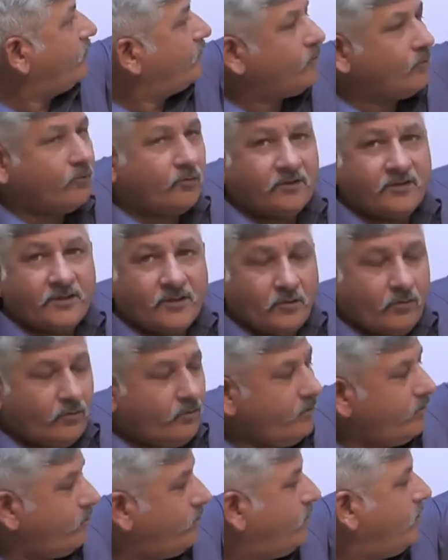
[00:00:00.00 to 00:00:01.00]
port 0
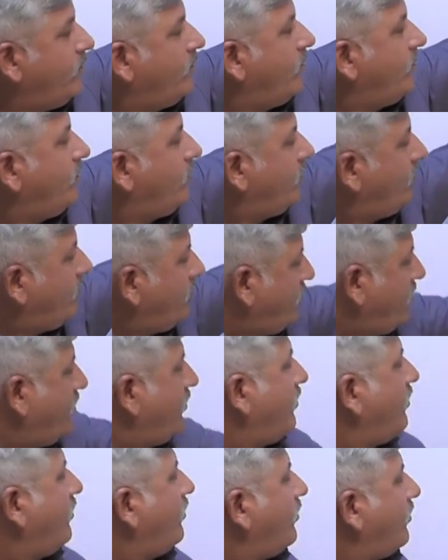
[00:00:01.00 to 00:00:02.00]

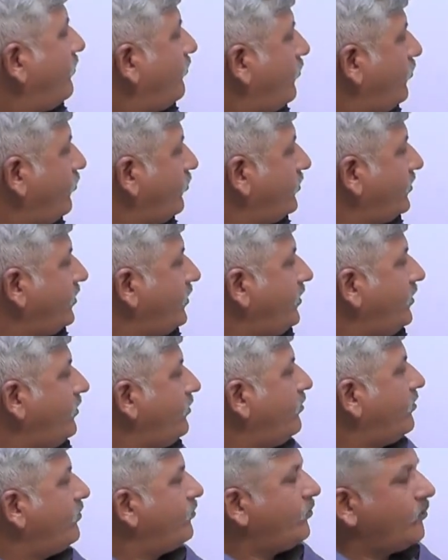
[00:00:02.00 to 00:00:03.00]
or port 3
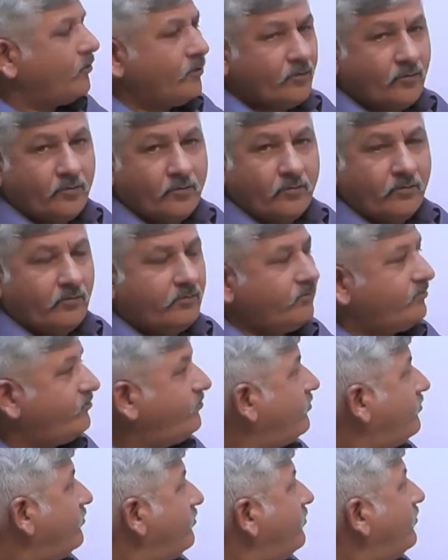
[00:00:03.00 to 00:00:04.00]
or port
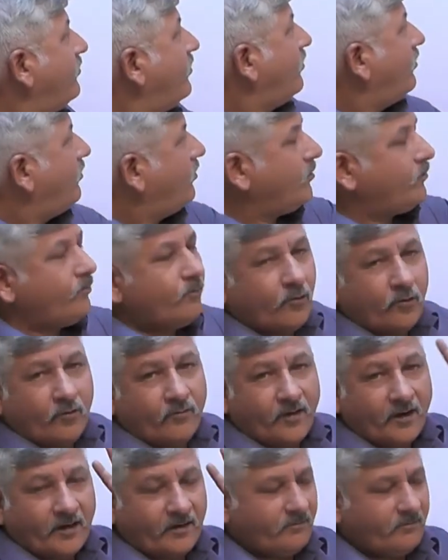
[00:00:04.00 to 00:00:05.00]
2 or port 1.